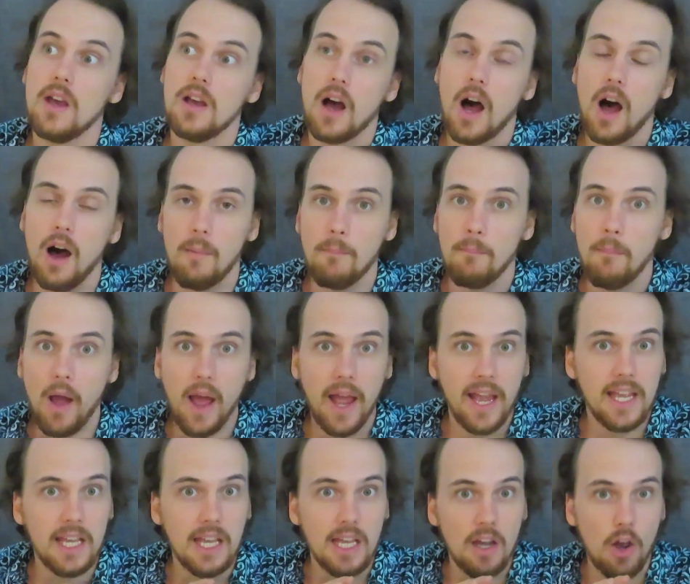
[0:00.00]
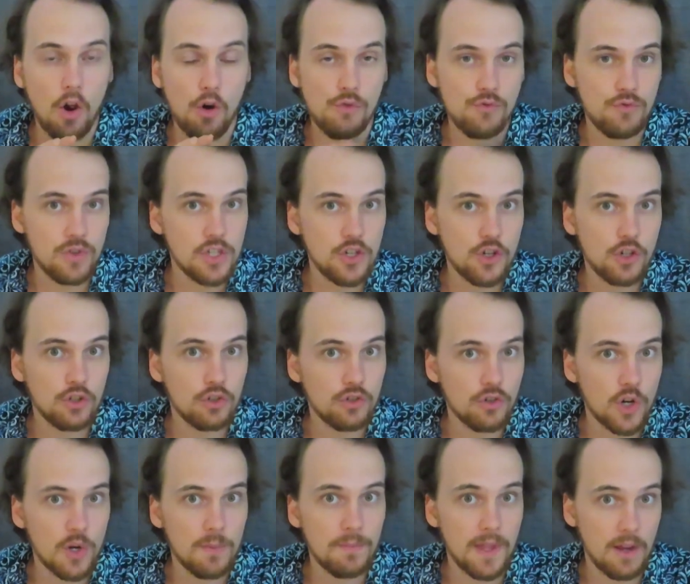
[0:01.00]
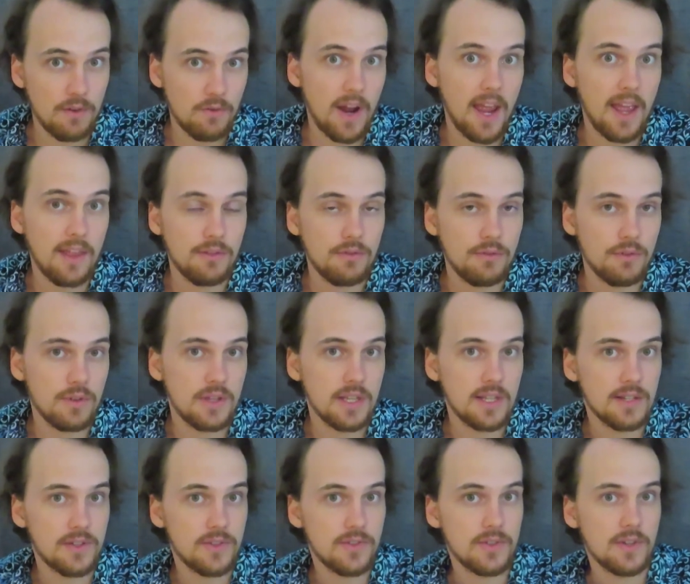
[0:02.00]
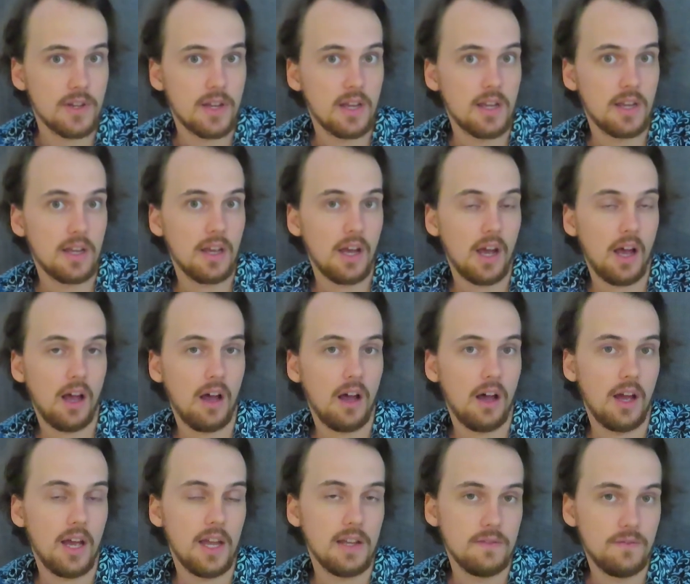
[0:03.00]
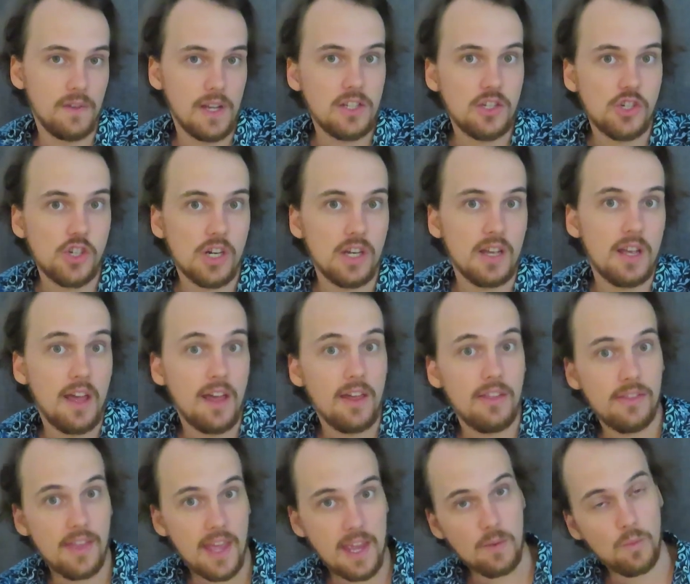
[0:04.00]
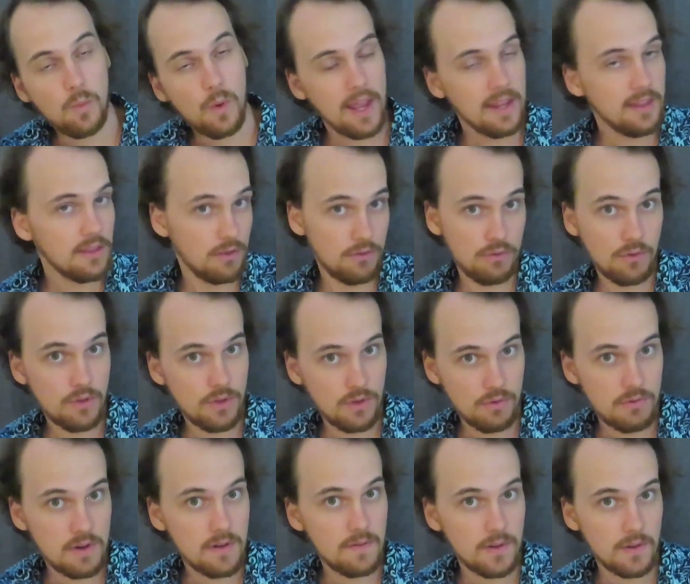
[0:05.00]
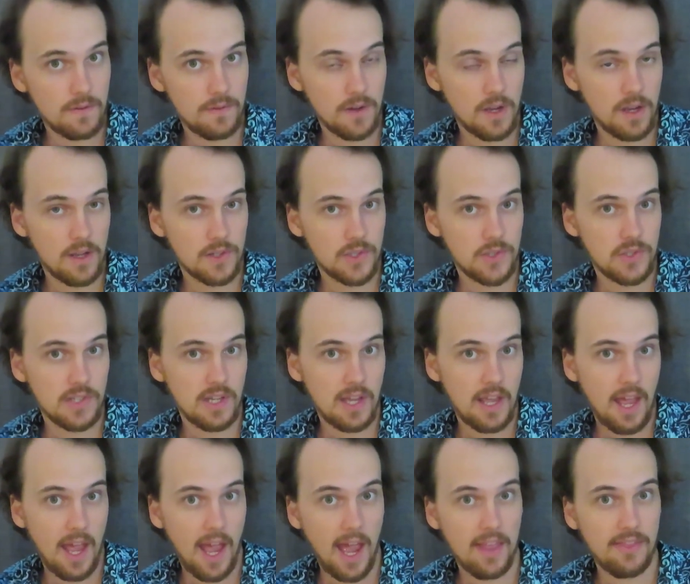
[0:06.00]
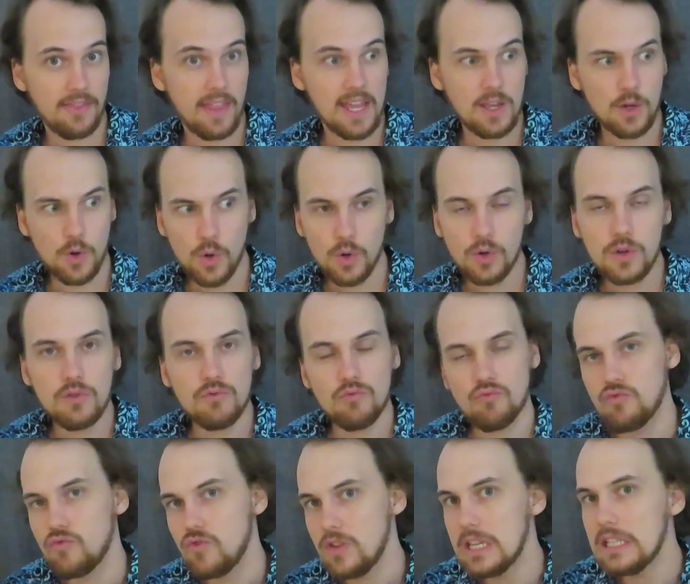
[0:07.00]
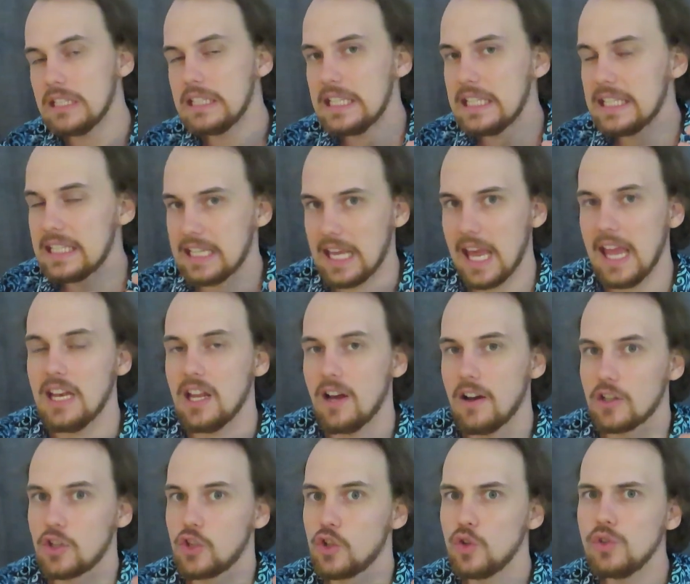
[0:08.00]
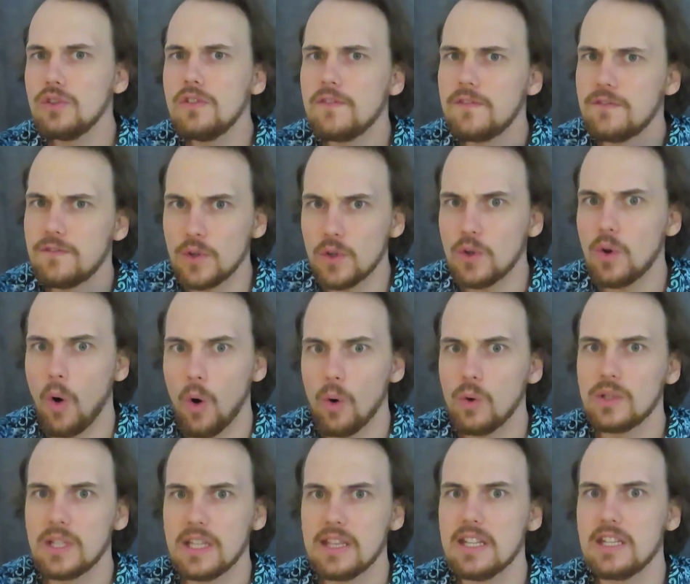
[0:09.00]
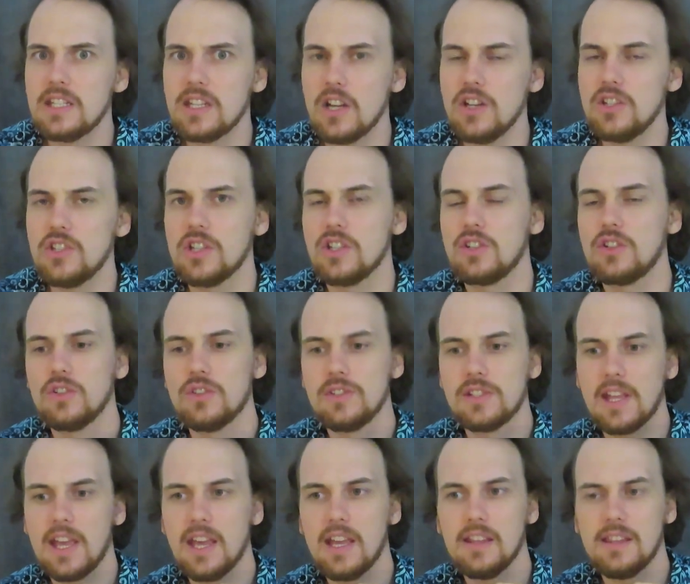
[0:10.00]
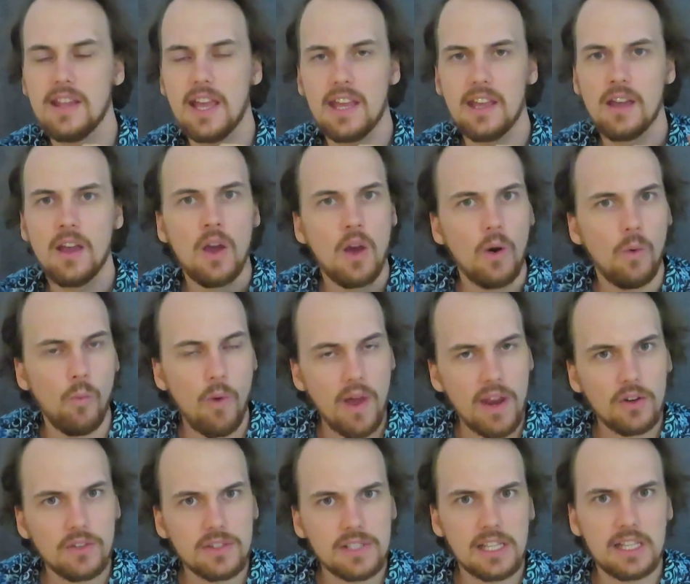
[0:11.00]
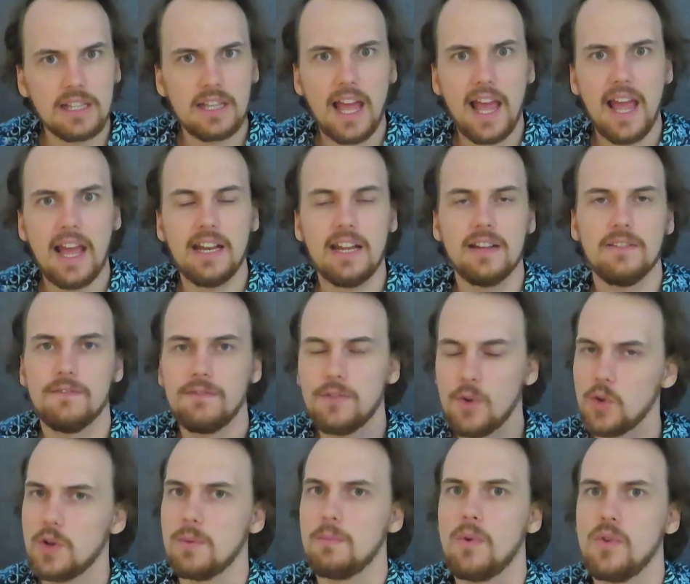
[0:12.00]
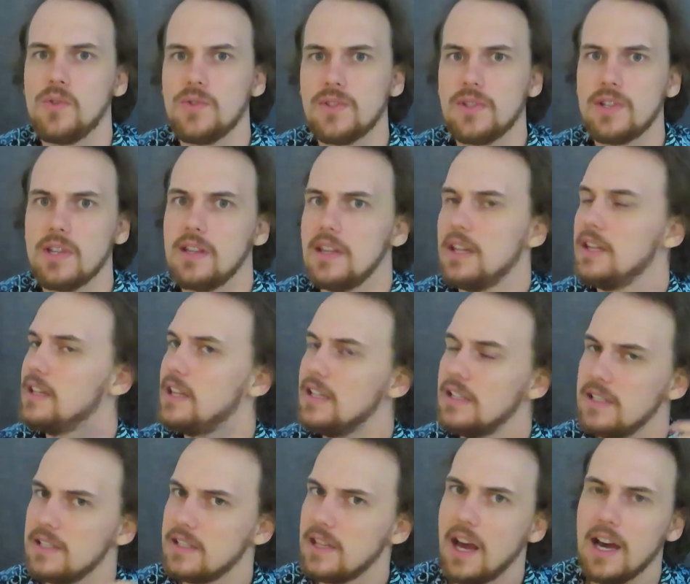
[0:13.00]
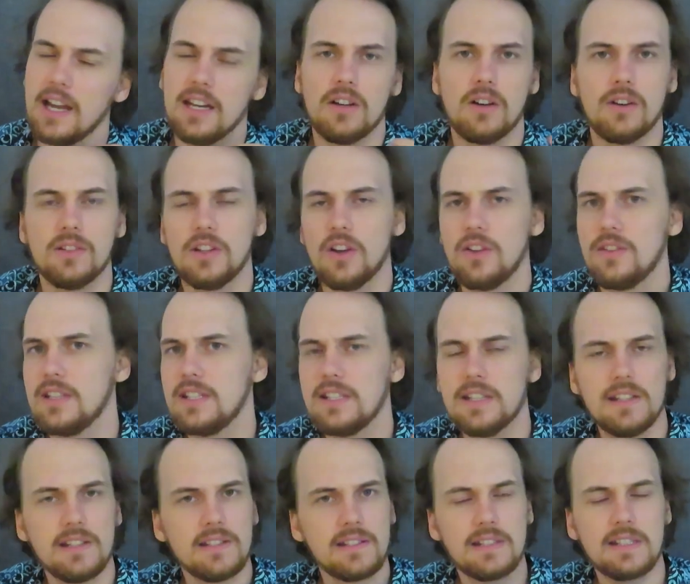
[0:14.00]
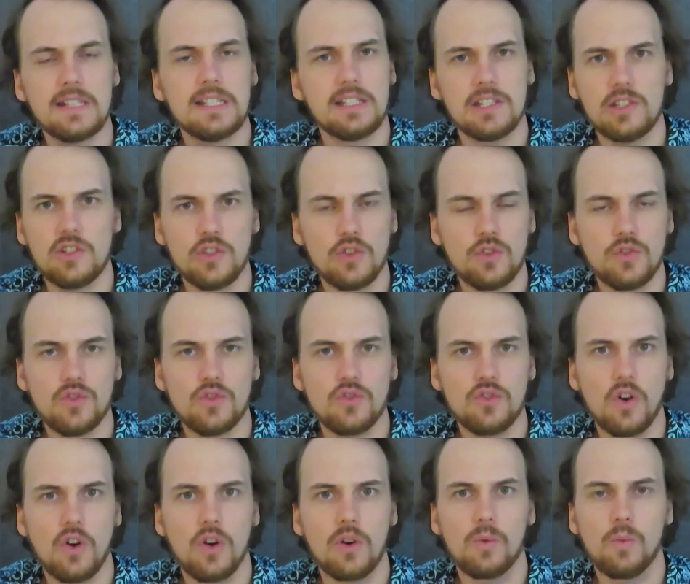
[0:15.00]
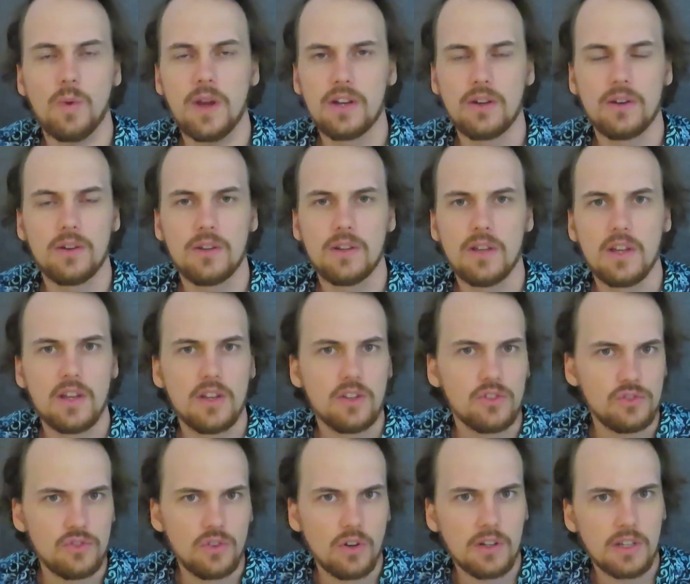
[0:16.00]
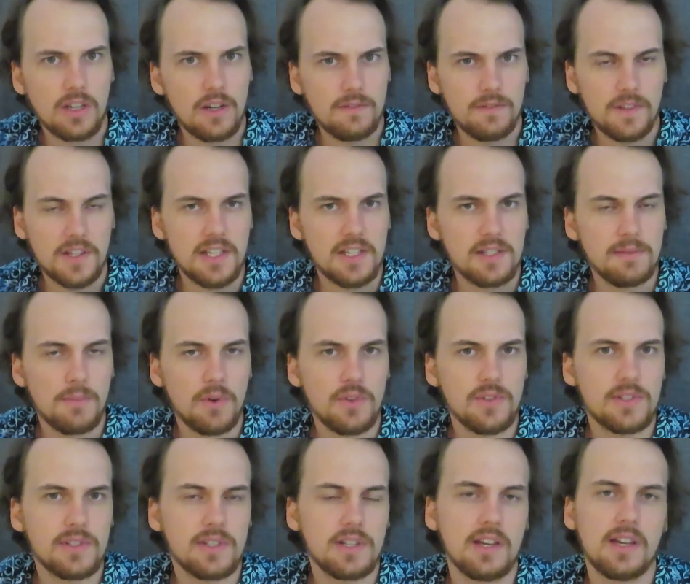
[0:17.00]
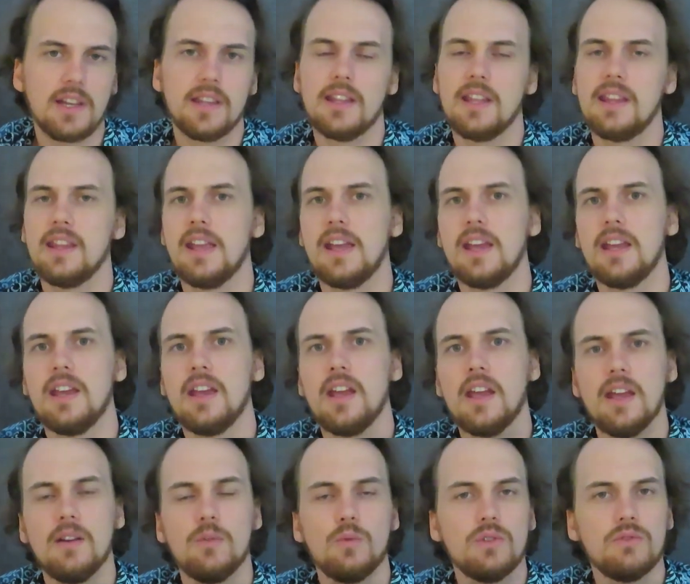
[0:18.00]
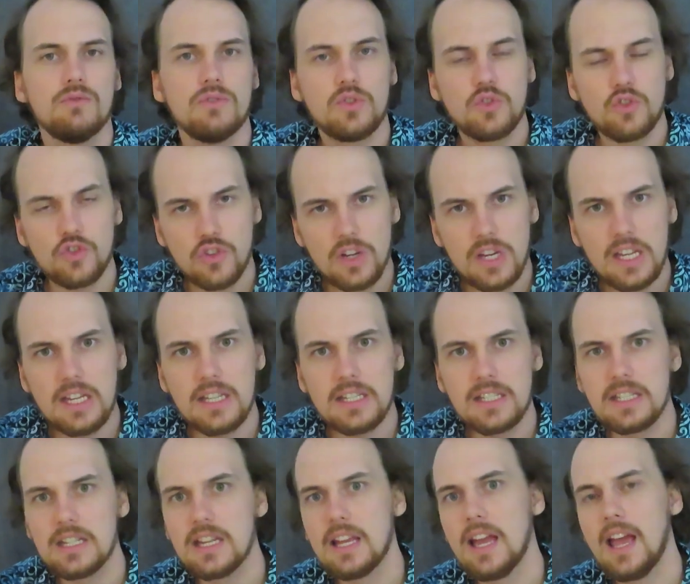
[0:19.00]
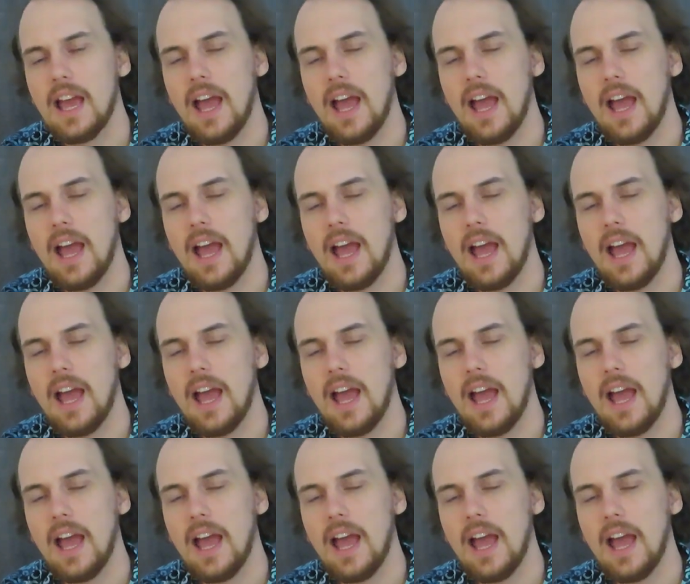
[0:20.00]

My original group that ran through this adventure, they went through the river first, and they couldn't really get a good foothold in the dungeon because they went onto land and fought a monster, and they decided, oh no, this is too strong, we're not strong enough for this monster, and then they would retreat,